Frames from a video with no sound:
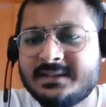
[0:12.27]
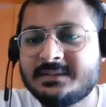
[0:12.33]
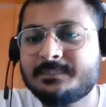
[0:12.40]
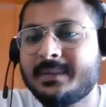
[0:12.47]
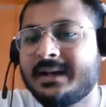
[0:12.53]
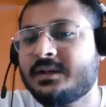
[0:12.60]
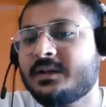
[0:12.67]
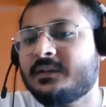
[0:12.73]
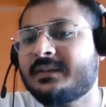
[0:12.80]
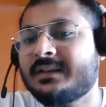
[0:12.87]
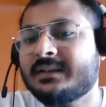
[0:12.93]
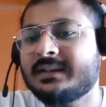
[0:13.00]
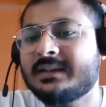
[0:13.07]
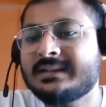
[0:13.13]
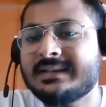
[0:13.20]
is part of
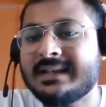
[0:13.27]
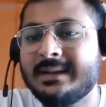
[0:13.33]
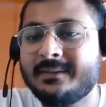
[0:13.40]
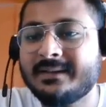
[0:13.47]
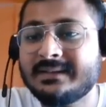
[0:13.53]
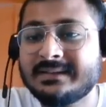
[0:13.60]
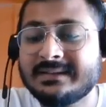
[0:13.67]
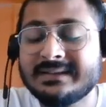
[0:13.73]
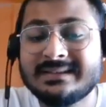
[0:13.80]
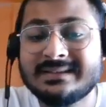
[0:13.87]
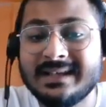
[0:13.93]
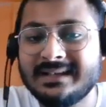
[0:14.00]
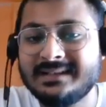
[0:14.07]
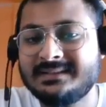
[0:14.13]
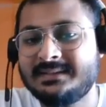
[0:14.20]
7th
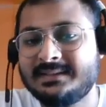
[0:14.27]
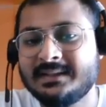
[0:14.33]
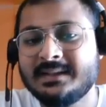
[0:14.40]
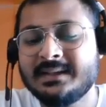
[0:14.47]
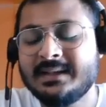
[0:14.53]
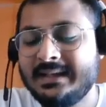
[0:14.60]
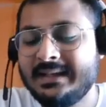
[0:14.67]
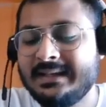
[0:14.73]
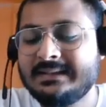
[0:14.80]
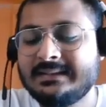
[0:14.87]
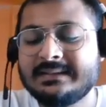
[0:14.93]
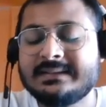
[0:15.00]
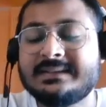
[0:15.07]
science in